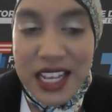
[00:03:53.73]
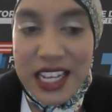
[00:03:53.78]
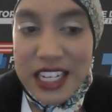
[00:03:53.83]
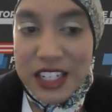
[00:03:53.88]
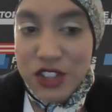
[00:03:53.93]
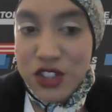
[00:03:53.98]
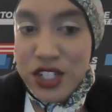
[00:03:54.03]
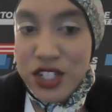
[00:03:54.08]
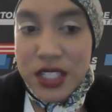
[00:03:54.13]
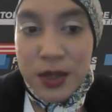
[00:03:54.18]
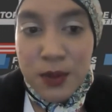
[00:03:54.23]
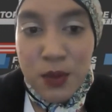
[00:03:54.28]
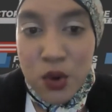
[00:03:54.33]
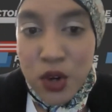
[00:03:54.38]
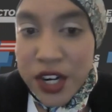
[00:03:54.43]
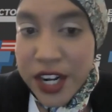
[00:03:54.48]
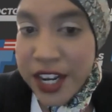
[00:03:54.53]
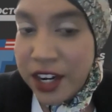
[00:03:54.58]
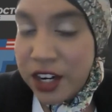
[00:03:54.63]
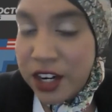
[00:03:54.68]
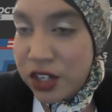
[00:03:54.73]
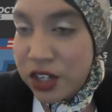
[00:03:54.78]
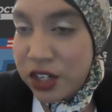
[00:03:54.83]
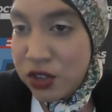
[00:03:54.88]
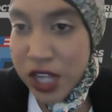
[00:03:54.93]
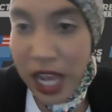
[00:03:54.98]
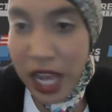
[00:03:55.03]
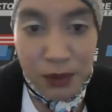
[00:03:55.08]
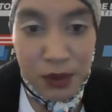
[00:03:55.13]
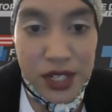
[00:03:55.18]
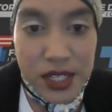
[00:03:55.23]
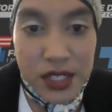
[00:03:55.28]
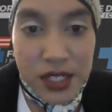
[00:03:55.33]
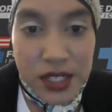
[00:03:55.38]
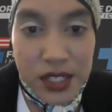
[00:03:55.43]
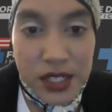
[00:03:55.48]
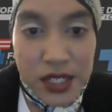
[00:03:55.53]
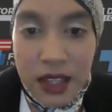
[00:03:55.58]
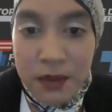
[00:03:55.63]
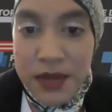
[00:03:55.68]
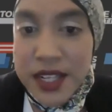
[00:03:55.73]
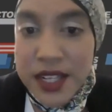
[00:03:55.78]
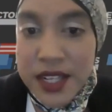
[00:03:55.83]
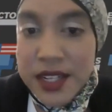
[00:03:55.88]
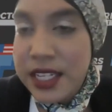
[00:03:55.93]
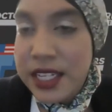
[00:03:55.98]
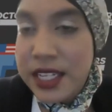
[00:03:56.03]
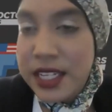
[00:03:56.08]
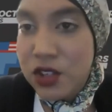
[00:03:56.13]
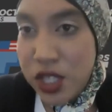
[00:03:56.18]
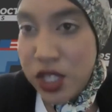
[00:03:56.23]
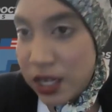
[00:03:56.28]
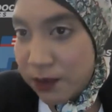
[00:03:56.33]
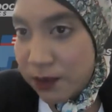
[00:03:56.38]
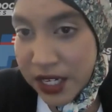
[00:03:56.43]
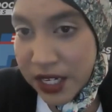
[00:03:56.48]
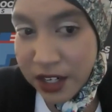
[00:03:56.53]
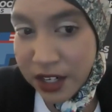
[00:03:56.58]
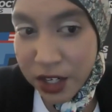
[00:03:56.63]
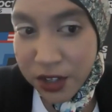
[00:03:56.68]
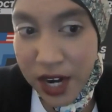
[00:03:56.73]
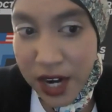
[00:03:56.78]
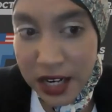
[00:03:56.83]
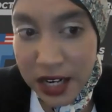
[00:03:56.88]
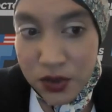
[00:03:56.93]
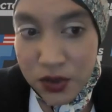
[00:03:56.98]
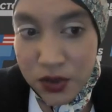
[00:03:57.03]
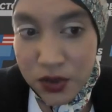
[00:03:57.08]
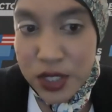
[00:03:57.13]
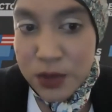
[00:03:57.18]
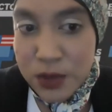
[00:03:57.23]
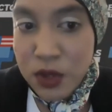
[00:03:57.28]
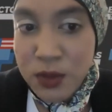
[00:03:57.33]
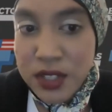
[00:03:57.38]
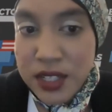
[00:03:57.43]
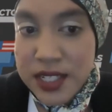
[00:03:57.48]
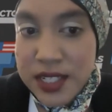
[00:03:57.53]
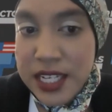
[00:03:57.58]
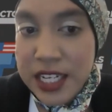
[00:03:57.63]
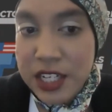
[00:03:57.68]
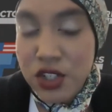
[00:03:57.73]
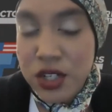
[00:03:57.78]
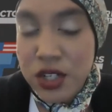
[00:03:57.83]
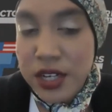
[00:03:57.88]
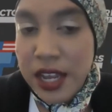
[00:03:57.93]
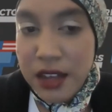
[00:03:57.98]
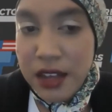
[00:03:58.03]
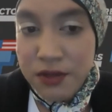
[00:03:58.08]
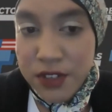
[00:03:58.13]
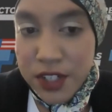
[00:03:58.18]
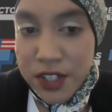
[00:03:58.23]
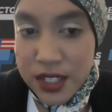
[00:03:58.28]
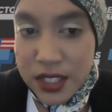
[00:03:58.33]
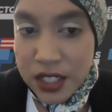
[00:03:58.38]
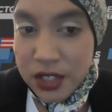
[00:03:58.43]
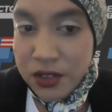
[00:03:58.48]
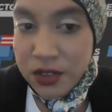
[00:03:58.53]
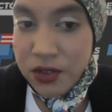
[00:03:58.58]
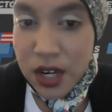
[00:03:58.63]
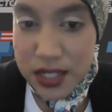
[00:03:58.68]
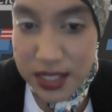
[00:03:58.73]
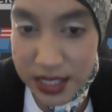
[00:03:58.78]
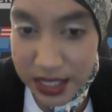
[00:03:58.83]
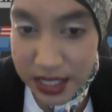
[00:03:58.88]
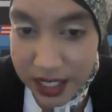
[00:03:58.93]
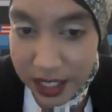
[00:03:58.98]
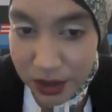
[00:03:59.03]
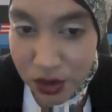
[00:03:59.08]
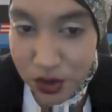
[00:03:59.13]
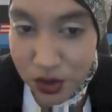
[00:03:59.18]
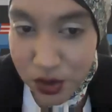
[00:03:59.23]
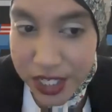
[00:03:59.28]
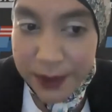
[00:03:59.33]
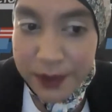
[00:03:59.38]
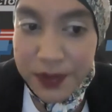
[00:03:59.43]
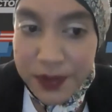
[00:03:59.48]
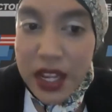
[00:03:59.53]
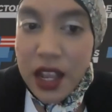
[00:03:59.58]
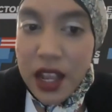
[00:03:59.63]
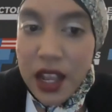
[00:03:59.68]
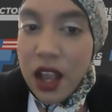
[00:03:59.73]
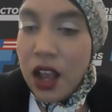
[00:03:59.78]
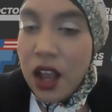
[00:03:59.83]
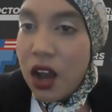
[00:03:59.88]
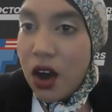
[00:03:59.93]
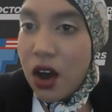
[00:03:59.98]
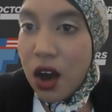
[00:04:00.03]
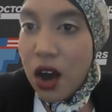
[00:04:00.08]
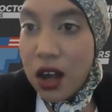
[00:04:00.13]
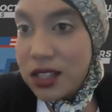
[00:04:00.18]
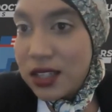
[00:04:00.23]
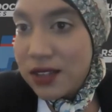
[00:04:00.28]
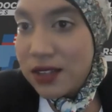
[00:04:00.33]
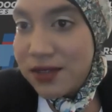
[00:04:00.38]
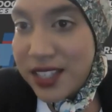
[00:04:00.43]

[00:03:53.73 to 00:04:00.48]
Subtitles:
and she's supporting our chapter development and championing our grassroots mobilization efforts across the country. All of